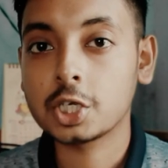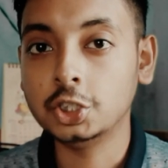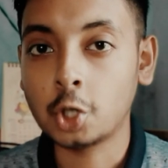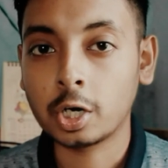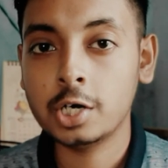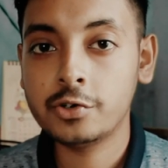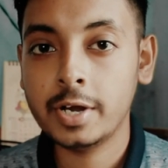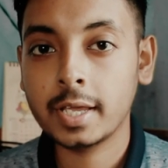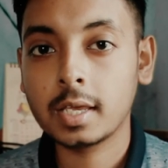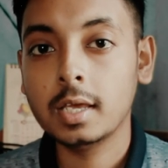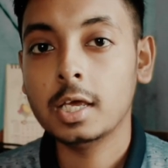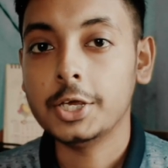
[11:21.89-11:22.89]
Jordan
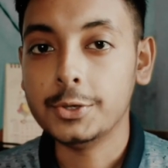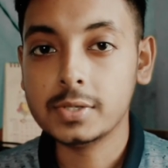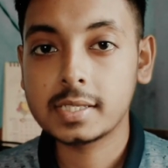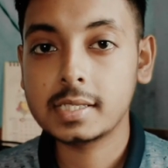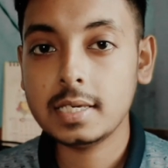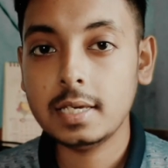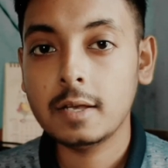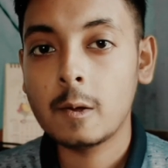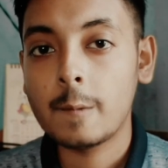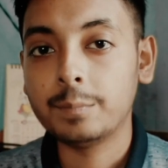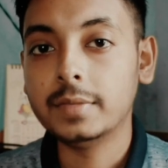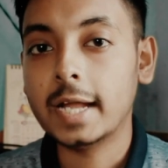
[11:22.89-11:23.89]
Drake, you'll see
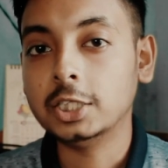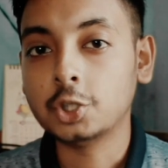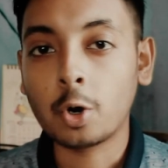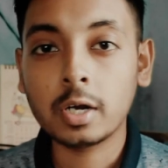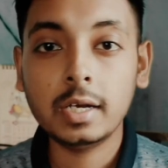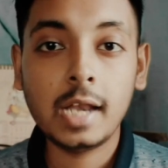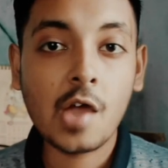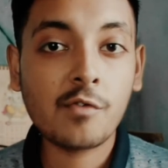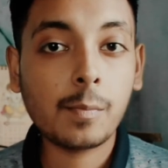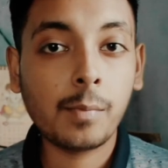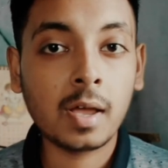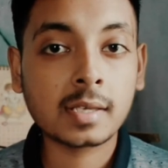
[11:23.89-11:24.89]
that Jordan never
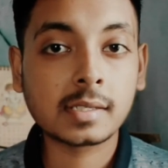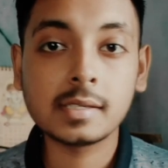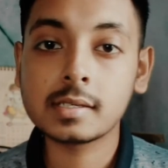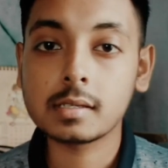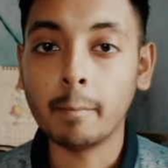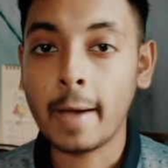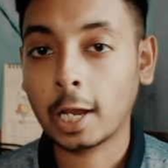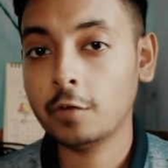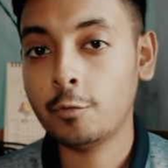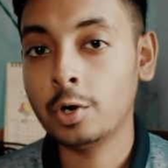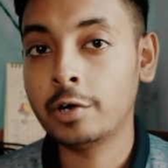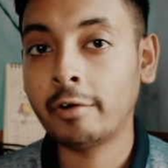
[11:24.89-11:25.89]
plugs his
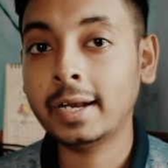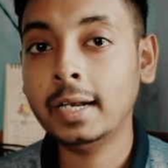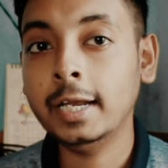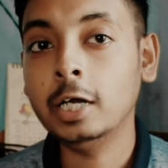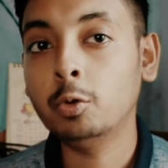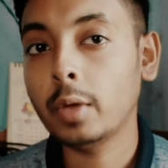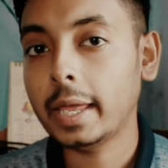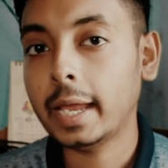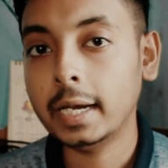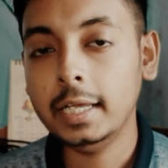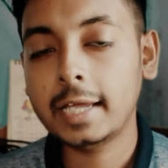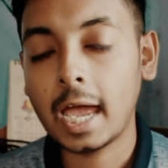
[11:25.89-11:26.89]
microphone directly into
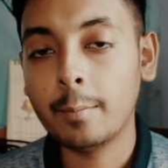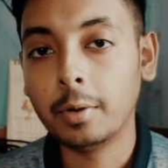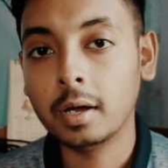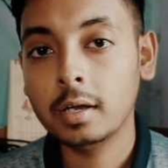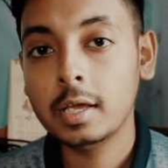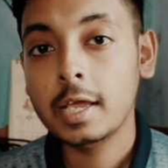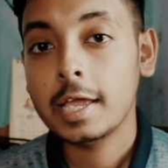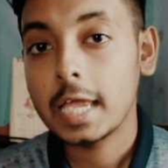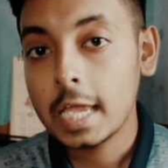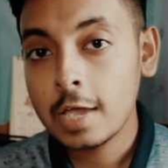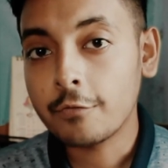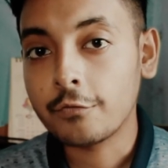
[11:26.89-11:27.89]
any camera
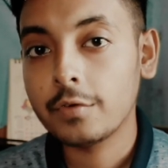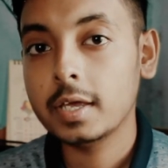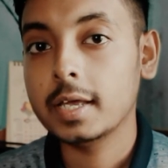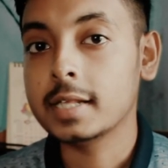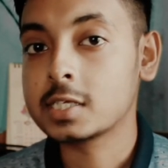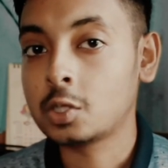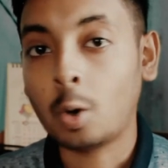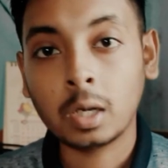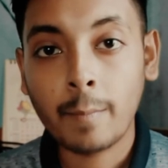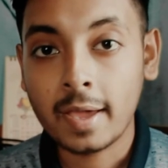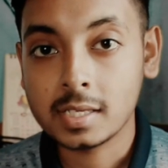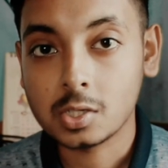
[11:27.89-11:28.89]
if it's not a
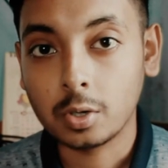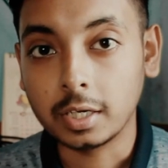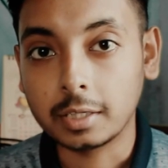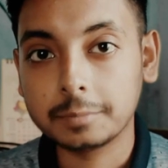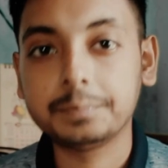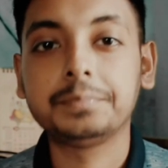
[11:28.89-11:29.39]
Panasonic.